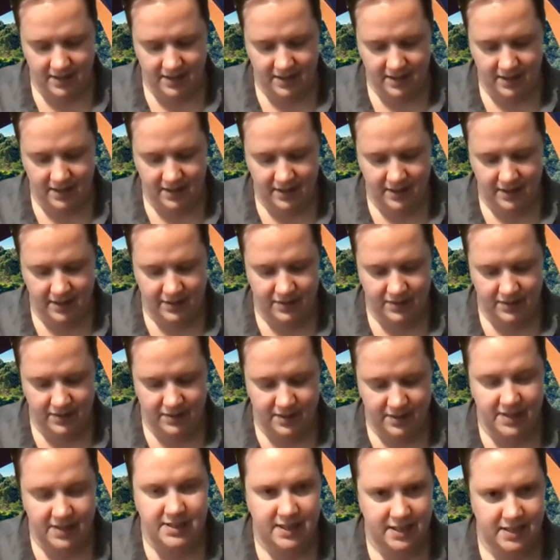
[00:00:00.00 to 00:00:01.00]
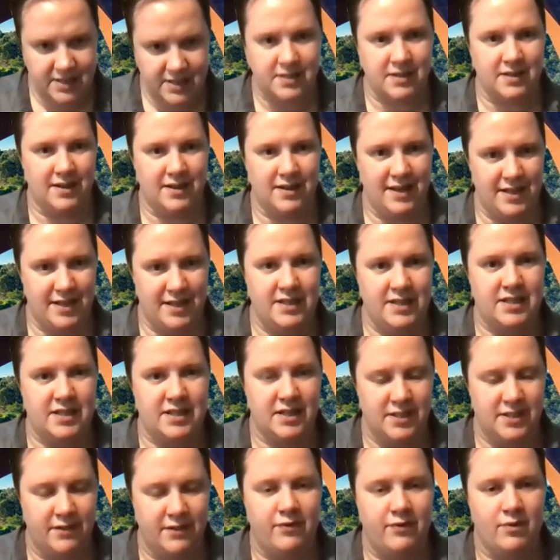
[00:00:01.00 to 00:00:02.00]
it is a
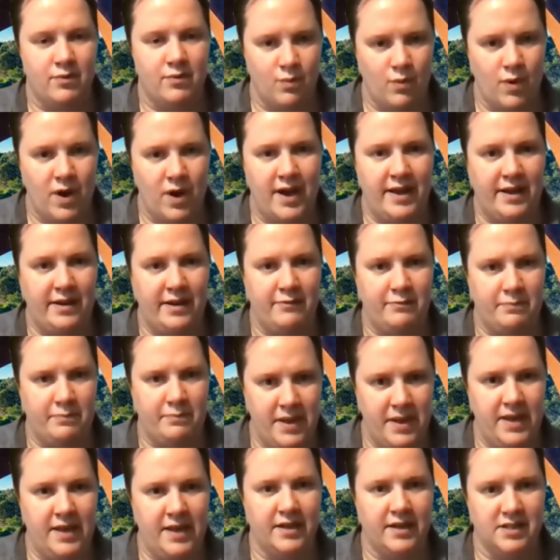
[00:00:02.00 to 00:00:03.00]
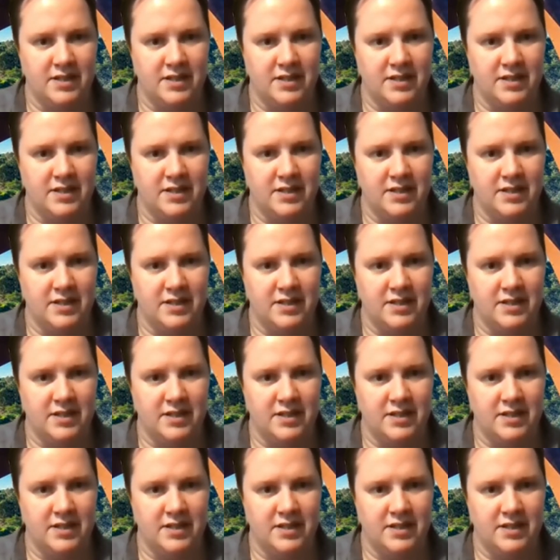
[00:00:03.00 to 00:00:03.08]
different way of being and